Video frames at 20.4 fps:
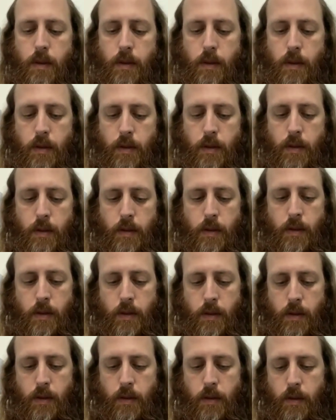
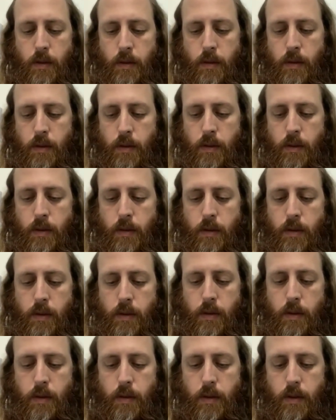
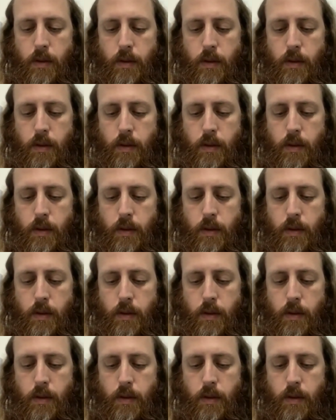(no one is talking)